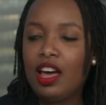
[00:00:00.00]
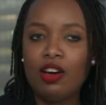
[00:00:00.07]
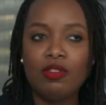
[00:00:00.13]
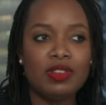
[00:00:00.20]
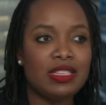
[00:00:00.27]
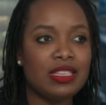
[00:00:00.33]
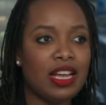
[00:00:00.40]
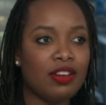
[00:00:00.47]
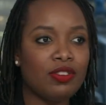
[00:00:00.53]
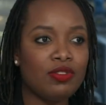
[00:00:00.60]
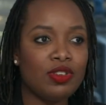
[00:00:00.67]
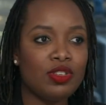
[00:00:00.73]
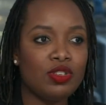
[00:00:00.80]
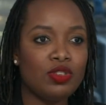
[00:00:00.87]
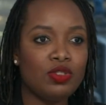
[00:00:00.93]
how is that
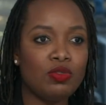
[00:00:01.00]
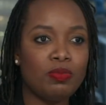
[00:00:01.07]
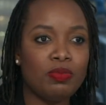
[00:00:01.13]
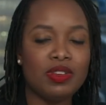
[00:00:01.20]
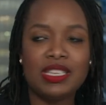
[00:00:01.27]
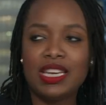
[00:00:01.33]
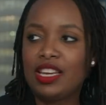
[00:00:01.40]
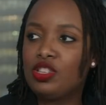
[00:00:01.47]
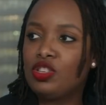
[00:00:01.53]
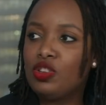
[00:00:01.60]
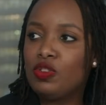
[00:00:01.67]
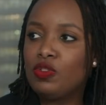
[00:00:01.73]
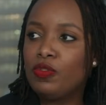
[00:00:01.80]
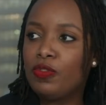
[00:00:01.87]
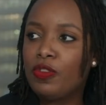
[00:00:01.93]
going to protect
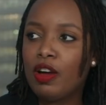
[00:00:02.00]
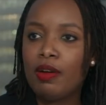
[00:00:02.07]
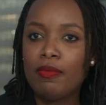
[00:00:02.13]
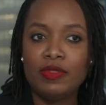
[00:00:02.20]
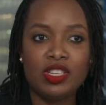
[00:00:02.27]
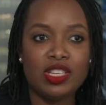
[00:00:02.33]
you from